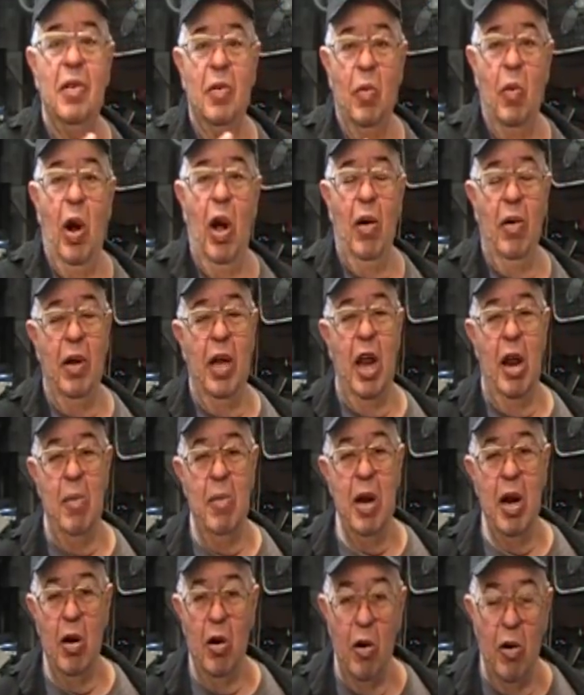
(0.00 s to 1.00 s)
Well, in a
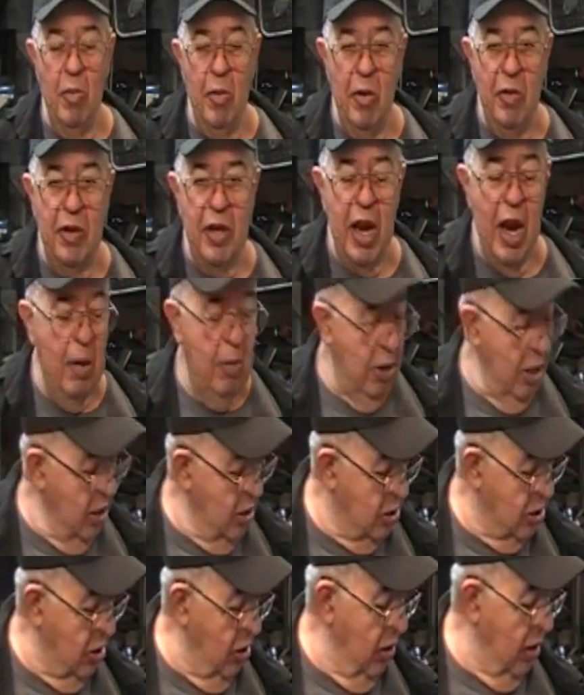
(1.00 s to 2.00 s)
minute I'm going to move the camera
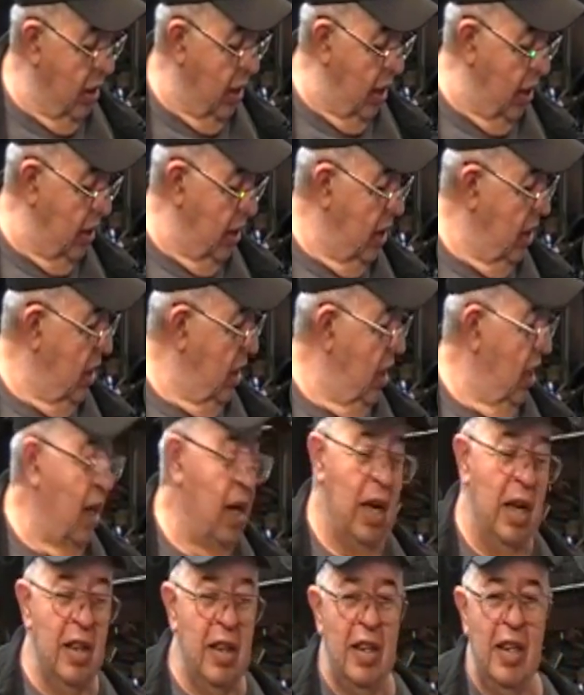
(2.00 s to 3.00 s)
and show you that.
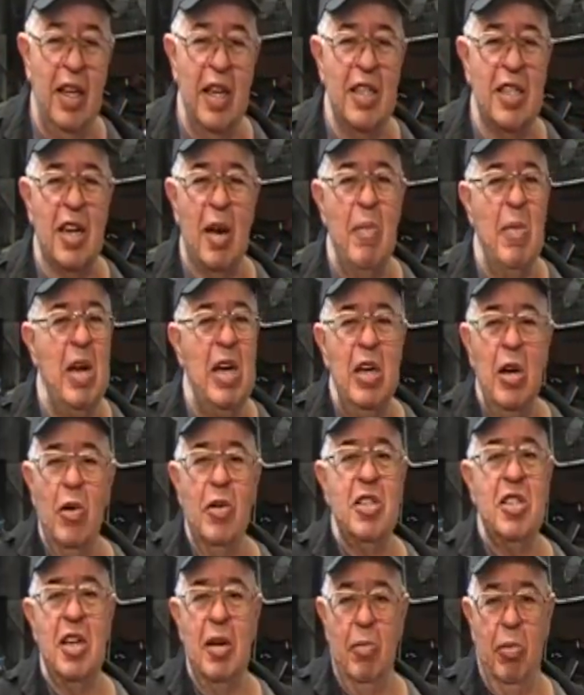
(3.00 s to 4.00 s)
This can be no
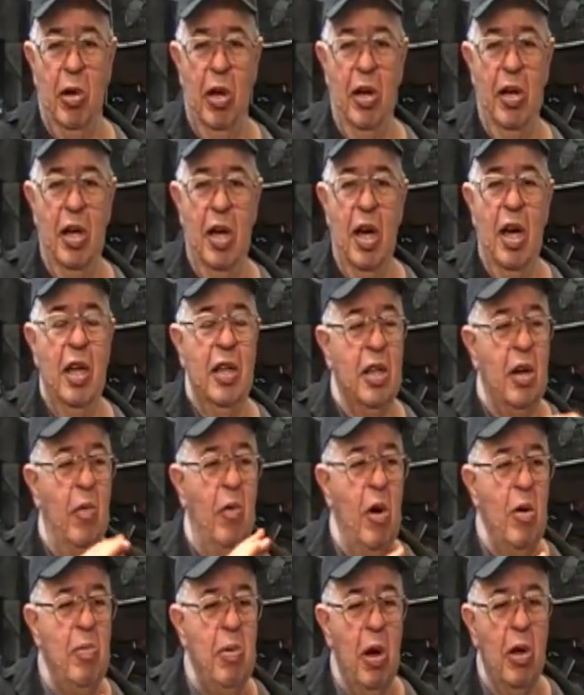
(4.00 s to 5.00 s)
simpler than
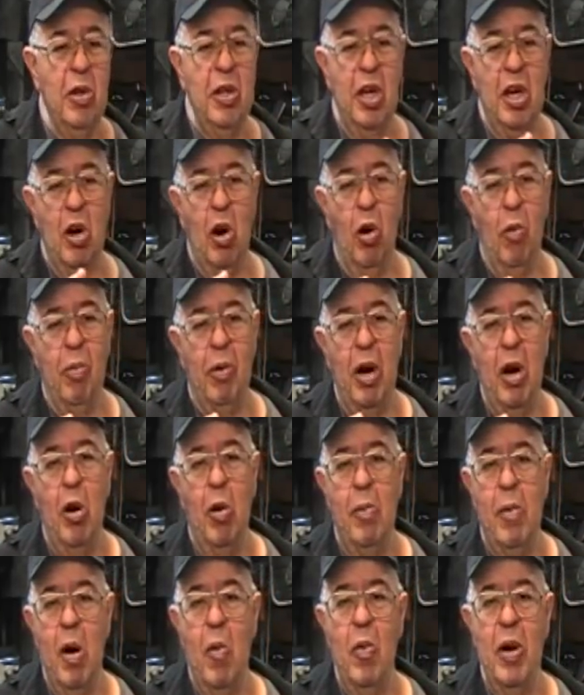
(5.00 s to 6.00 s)
rebuilding a carburetor
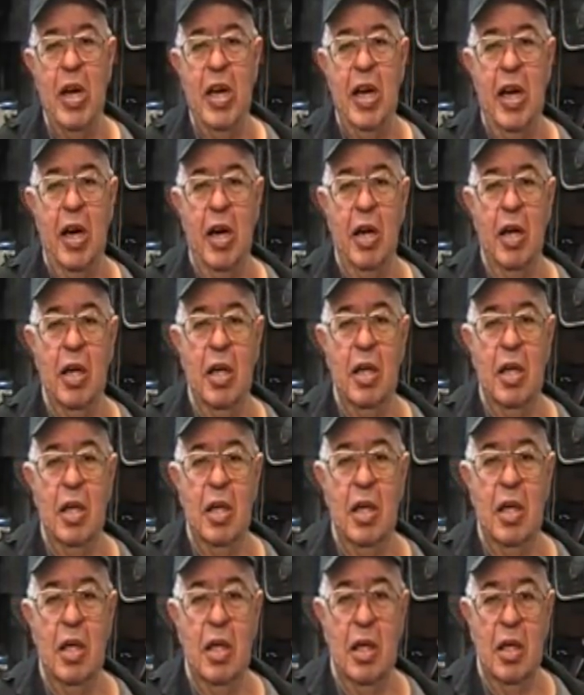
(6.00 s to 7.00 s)
on my weed eater.
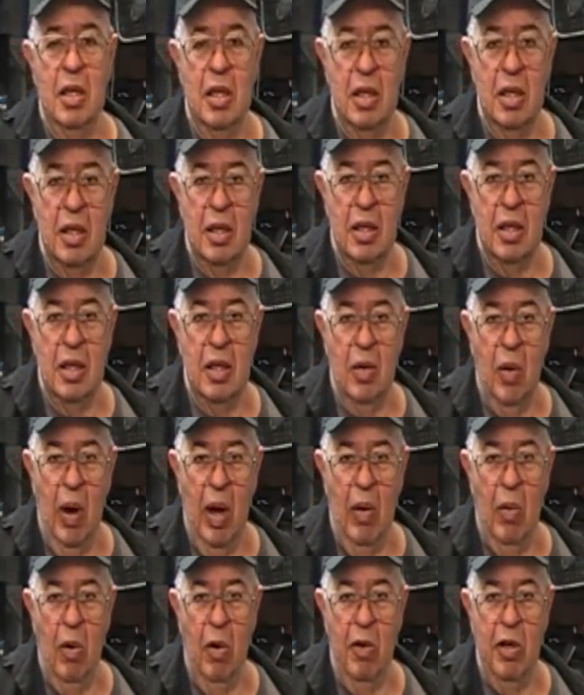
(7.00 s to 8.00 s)

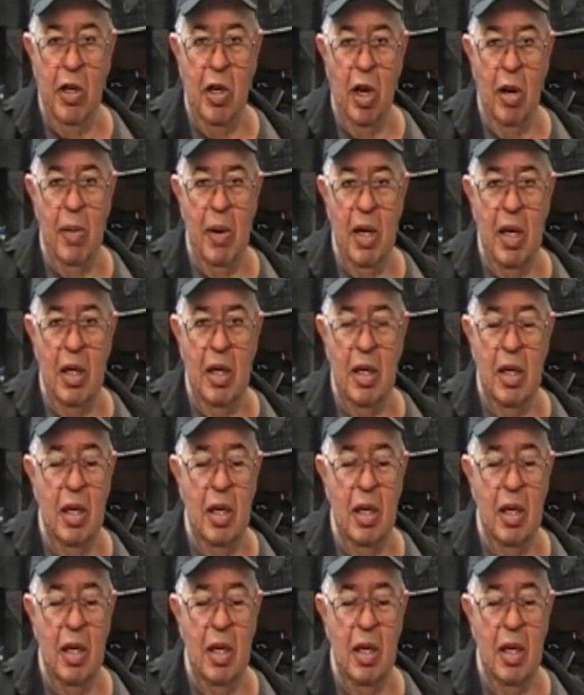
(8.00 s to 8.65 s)
What, what are we talking about?